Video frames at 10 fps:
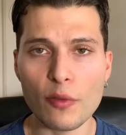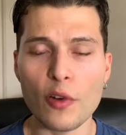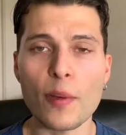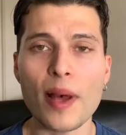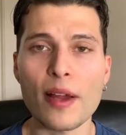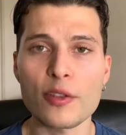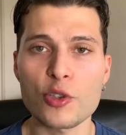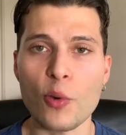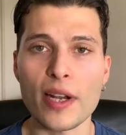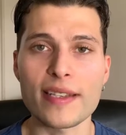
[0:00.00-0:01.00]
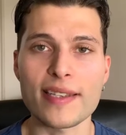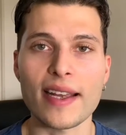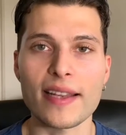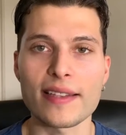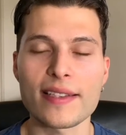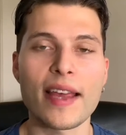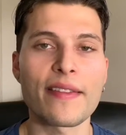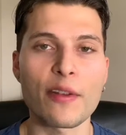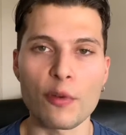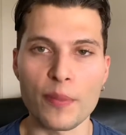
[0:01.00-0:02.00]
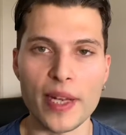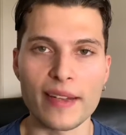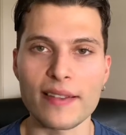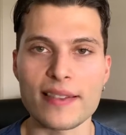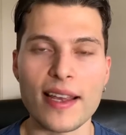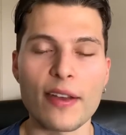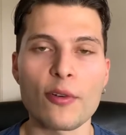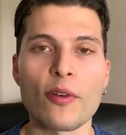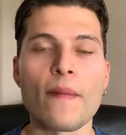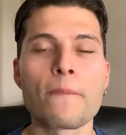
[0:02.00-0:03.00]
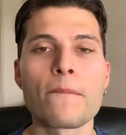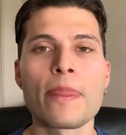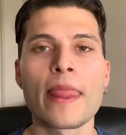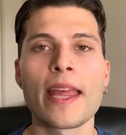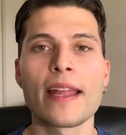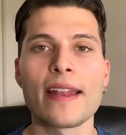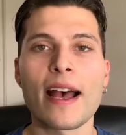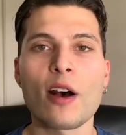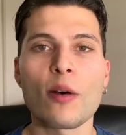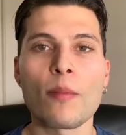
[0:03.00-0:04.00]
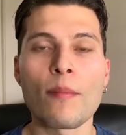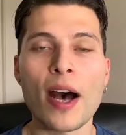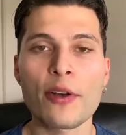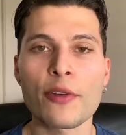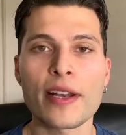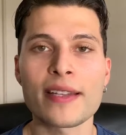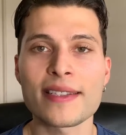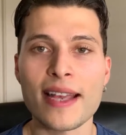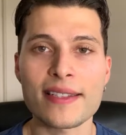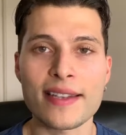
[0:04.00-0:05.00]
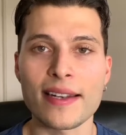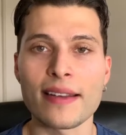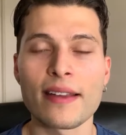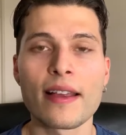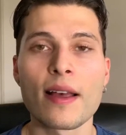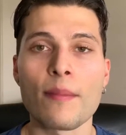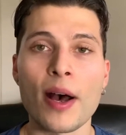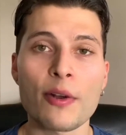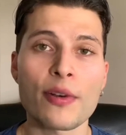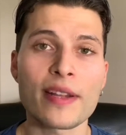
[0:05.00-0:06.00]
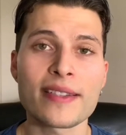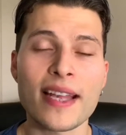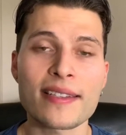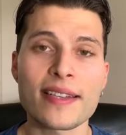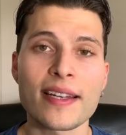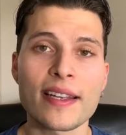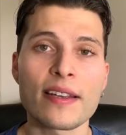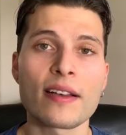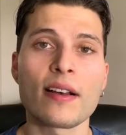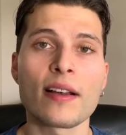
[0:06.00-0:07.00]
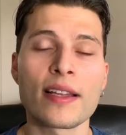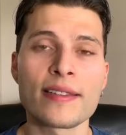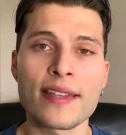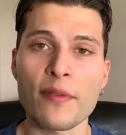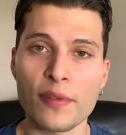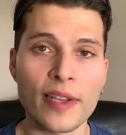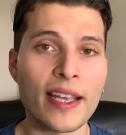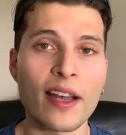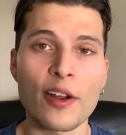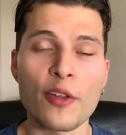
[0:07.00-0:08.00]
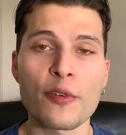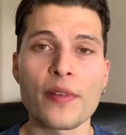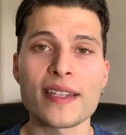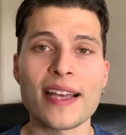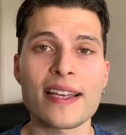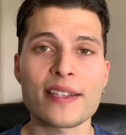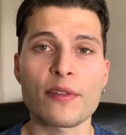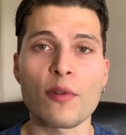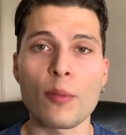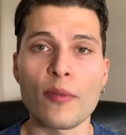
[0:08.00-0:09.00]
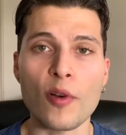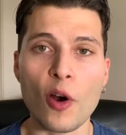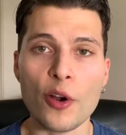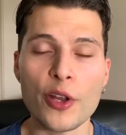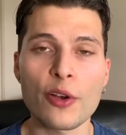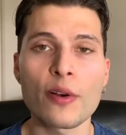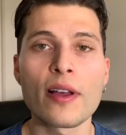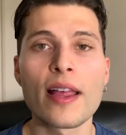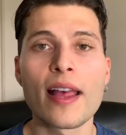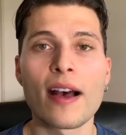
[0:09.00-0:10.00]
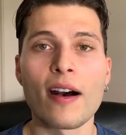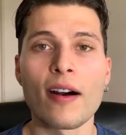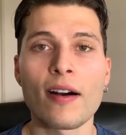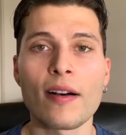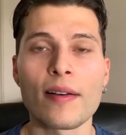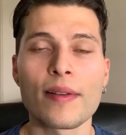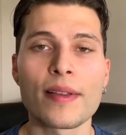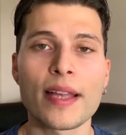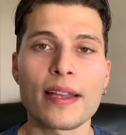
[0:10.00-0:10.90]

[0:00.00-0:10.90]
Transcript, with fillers: for about 20 seconds and then repeating the cycle. Now, moderate intensity. Moderate intensity, definitely another fantastic form of cardio. Uh,